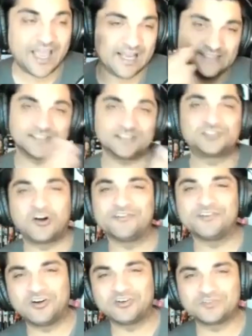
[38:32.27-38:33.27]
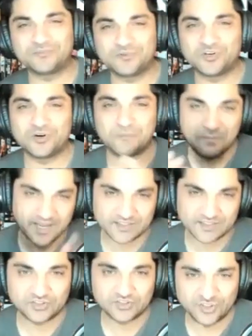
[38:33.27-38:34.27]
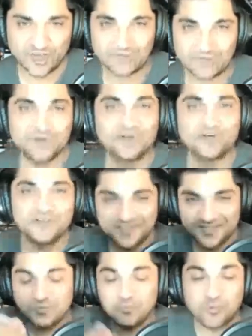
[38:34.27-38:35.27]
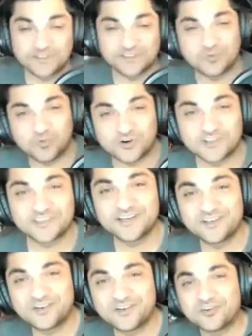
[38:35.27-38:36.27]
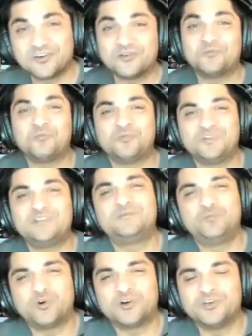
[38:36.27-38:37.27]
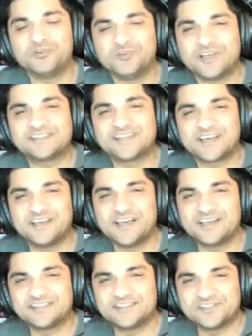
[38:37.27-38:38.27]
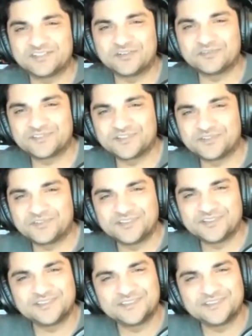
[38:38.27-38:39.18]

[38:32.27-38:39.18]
as a starving entrepreneur made the jump, was it worth it, or were you like second guessing yourself still?